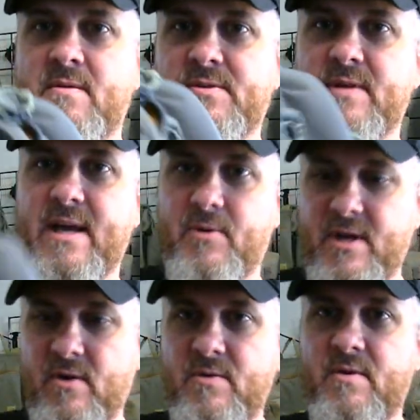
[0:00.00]
So now we
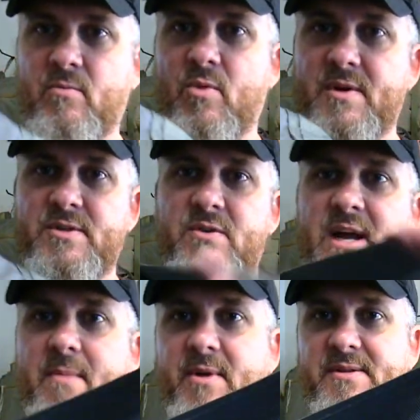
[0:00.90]
know one
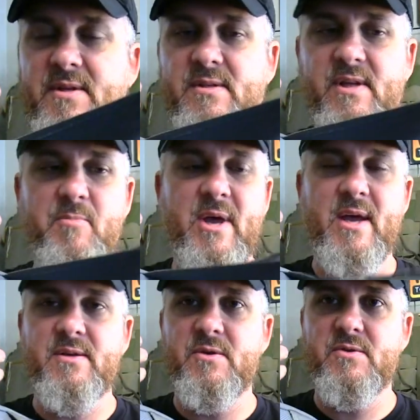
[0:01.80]
strap means a sling
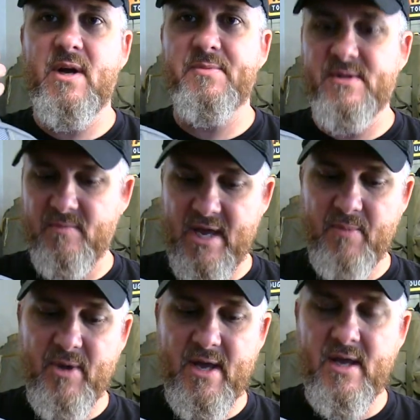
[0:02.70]
pack, two straps is a
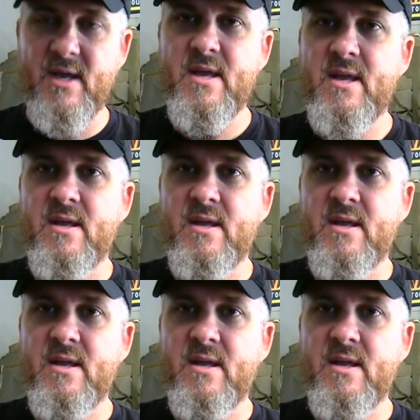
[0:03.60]
backpack.